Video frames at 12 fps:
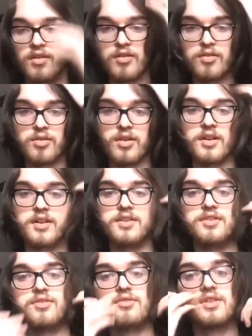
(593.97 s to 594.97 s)
or
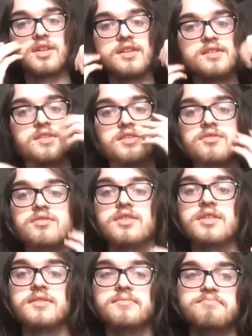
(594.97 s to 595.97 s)
you can do
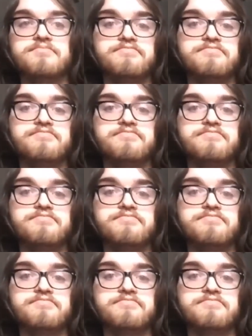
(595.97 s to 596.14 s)
it